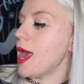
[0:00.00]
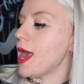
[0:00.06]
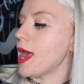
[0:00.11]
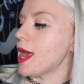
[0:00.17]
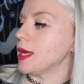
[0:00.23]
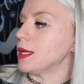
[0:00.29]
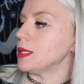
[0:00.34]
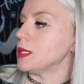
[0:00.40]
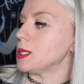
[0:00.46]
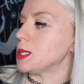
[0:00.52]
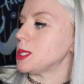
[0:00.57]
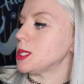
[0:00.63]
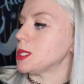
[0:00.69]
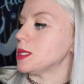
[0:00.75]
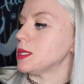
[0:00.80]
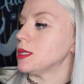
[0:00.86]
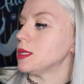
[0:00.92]

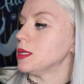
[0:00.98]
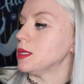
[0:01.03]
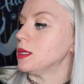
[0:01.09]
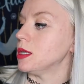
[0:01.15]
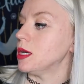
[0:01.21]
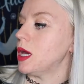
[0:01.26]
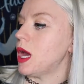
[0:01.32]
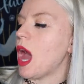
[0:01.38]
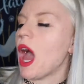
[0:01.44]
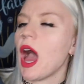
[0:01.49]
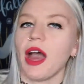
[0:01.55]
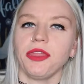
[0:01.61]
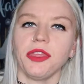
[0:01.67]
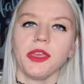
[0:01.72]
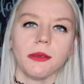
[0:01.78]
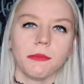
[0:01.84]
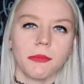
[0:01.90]
And
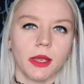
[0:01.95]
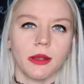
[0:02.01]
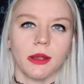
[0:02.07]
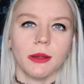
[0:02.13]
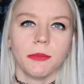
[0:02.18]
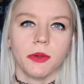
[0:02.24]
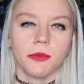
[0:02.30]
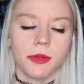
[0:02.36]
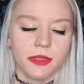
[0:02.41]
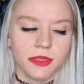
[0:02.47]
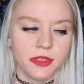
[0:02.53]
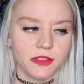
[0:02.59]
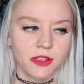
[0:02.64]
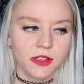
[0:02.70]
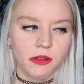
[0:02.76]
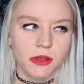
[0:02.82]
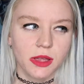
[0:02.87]
I think my grandma read
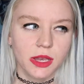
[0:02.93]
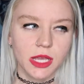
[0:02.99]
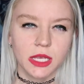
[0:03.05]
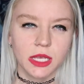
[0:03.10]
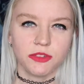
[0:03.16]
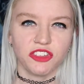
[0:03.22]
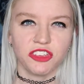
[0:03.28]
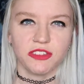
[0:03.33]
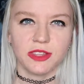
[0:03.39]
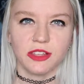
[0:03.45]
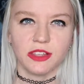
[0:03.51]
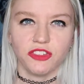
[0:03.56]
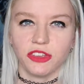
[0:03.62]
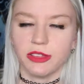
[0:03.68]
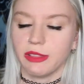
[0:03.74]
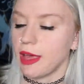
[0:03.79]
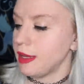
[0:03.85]
this already and she
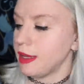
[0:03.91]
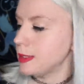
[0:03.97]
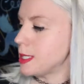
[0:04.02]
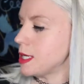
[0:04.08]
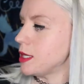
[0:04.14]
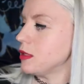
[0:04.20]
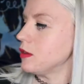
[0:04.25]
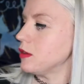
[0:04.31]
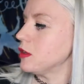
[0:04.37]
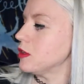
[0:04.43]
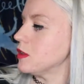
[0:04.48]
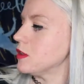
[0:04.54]
said she liked it.